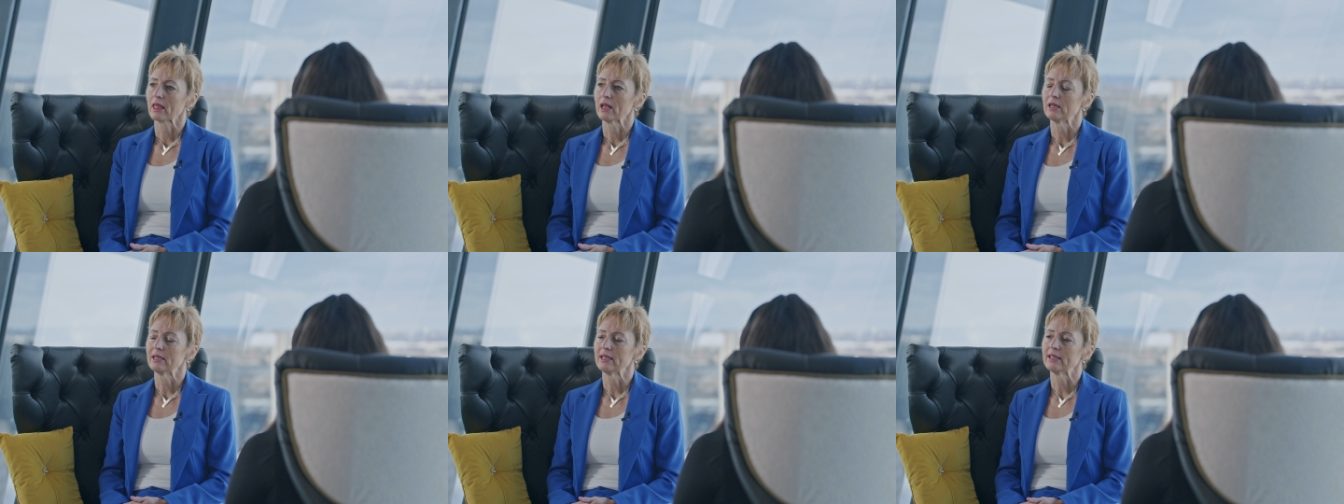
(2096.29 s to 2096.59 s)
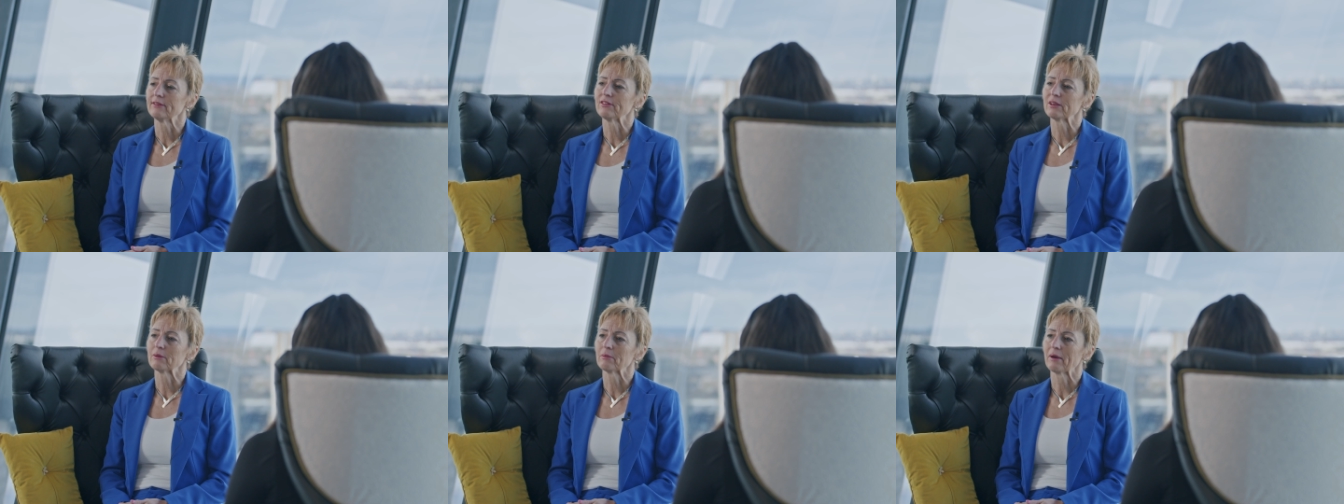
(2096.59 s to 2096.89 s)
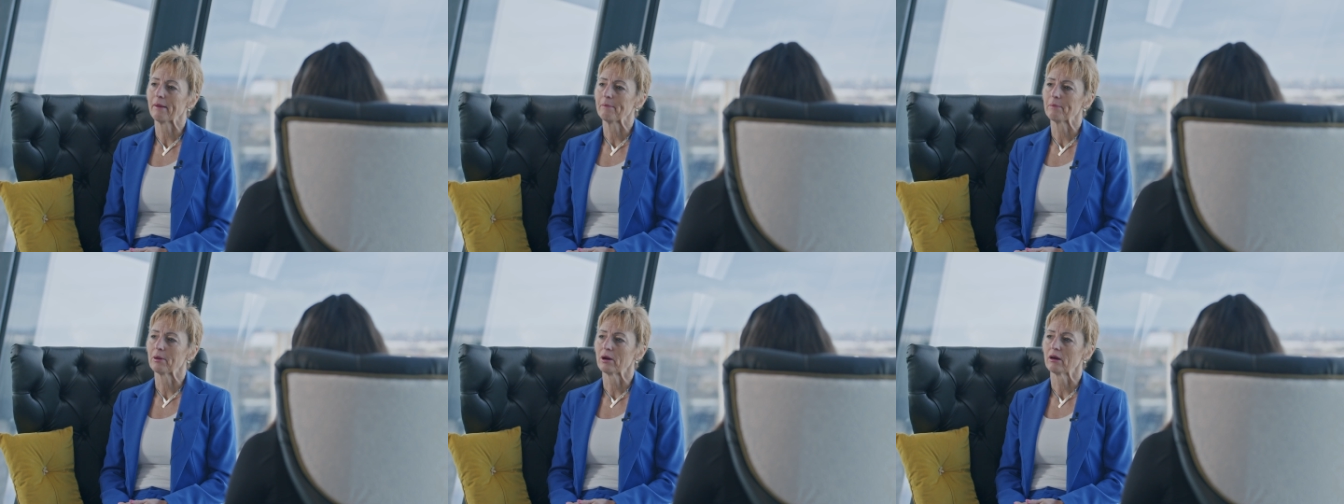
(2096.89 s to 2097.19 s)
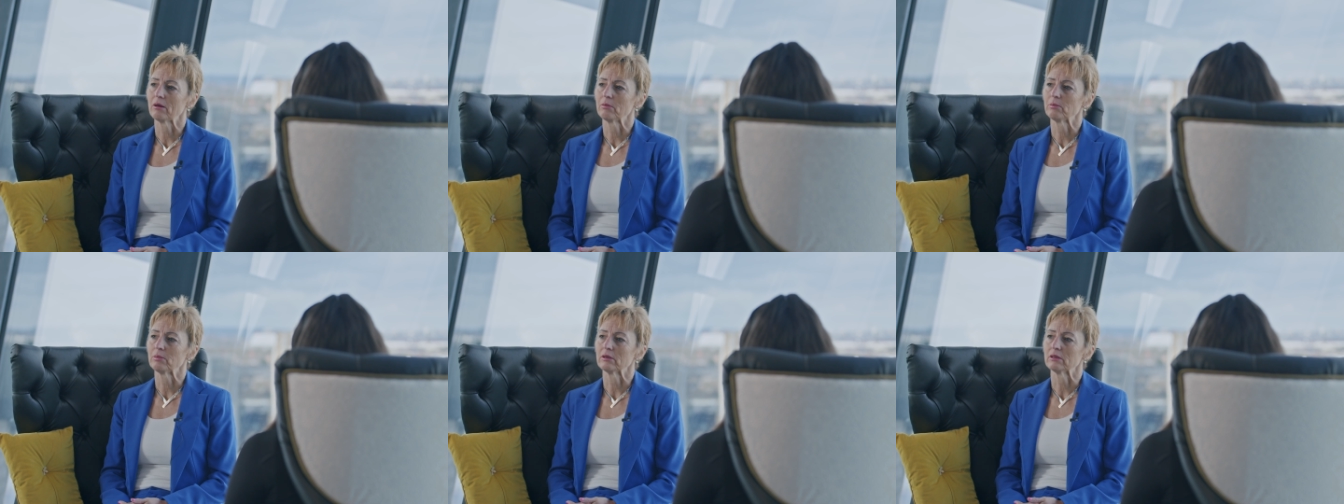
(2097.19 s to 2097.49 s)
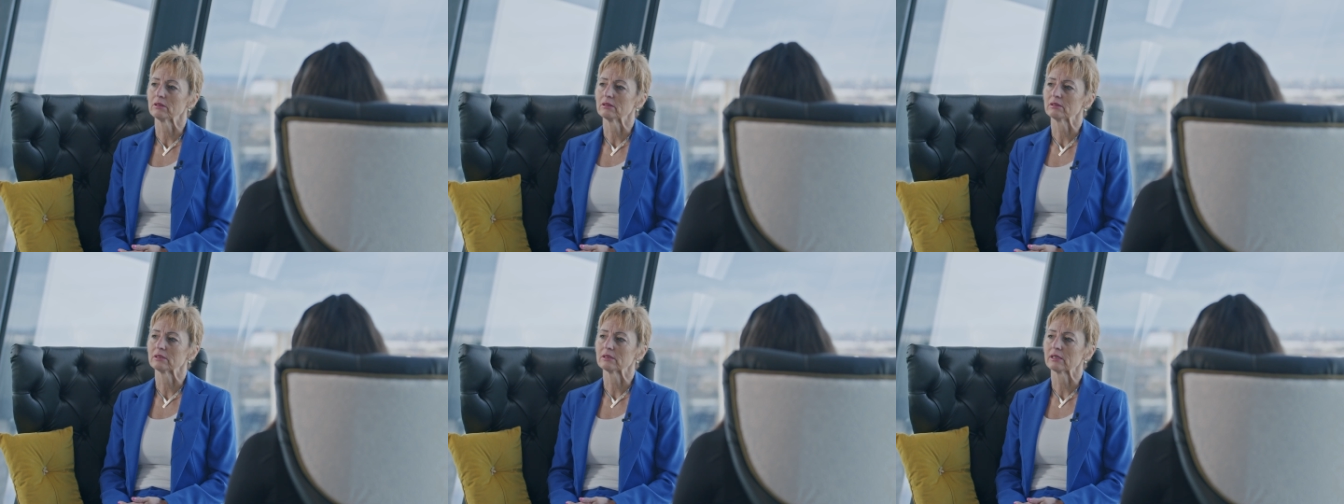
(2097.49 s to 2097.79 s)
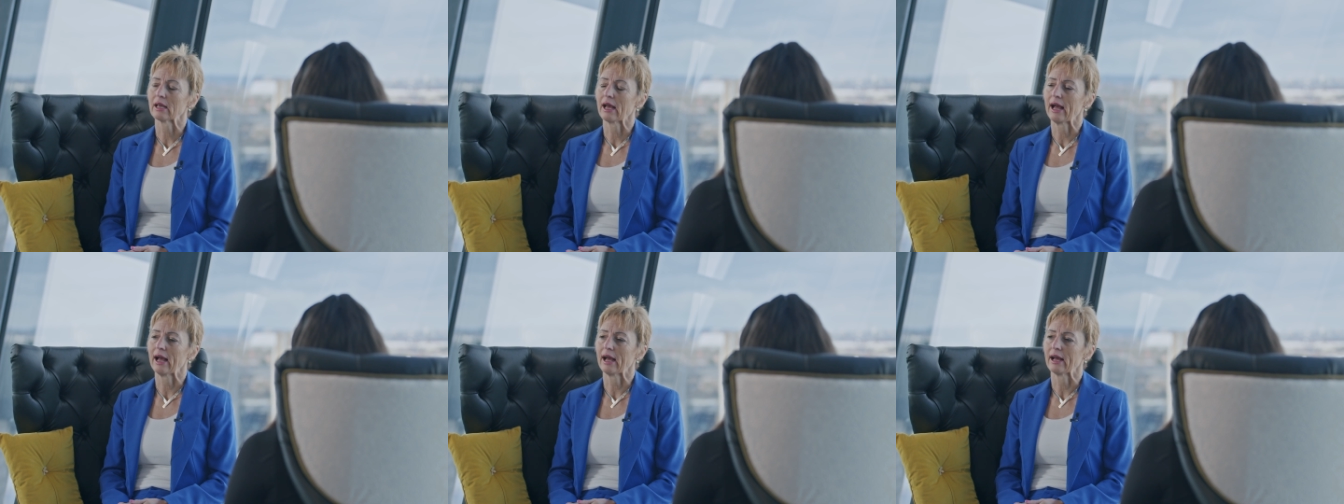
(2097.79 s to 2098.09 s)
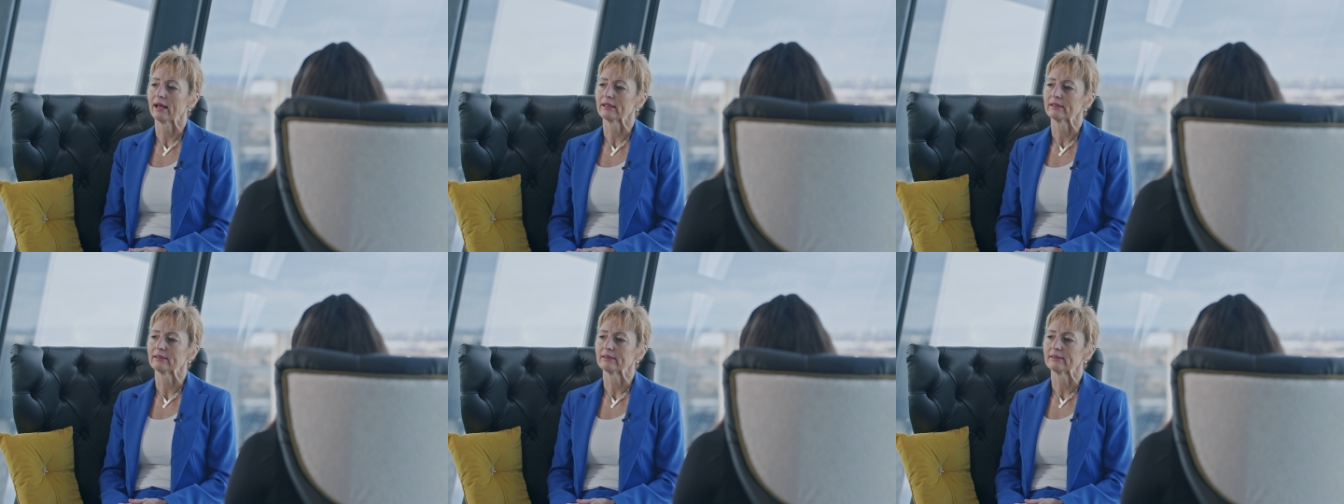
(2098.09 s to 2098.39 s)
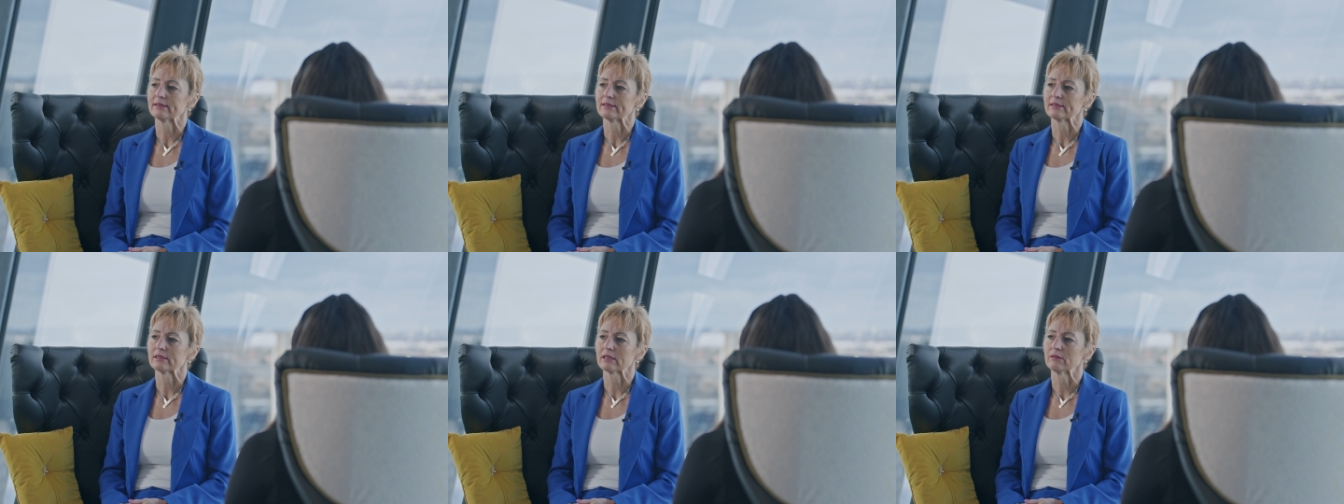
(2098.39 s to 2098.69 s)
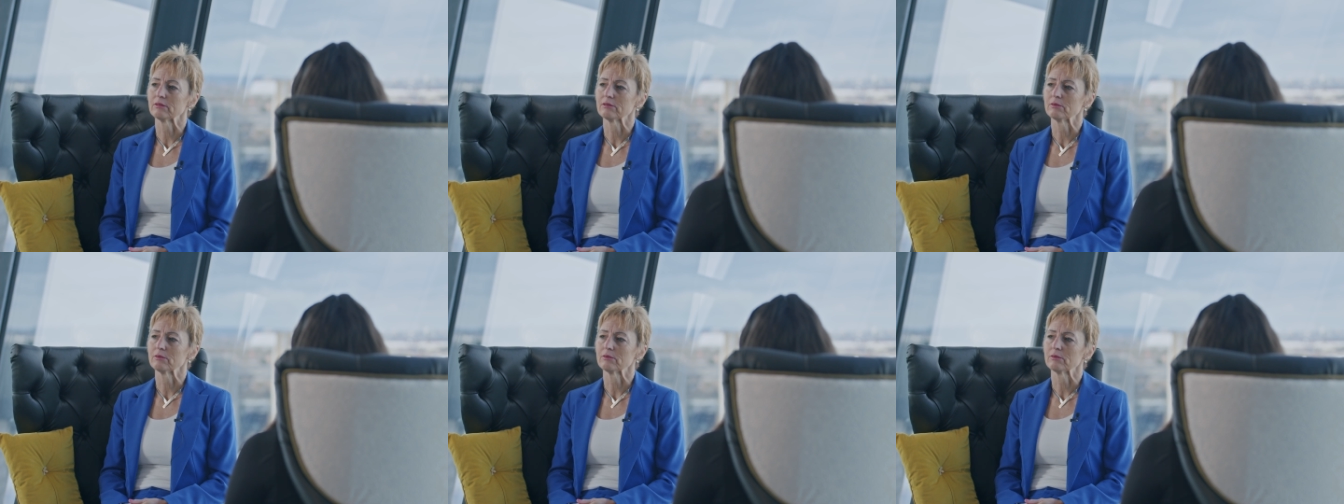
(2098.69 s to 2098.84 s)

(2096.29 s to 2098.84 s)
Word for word: living my purpose and